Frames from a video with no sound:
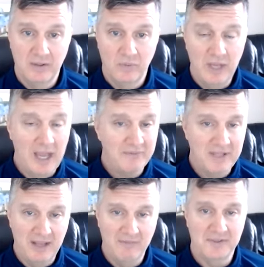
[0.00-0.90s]
we have
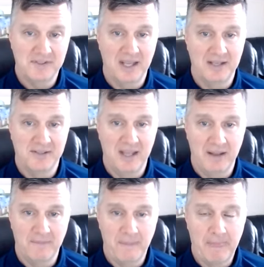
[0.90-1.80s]
to emphasize
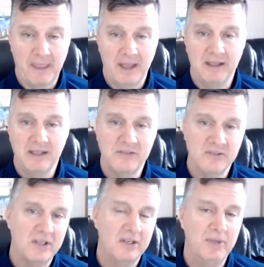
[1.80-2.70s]
that. And this is
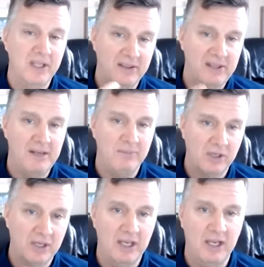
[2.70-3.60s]
going to be a theme you're
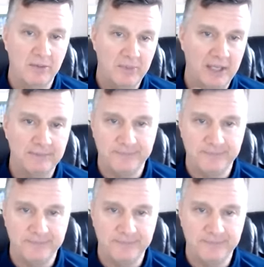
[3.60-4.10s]
going to hear me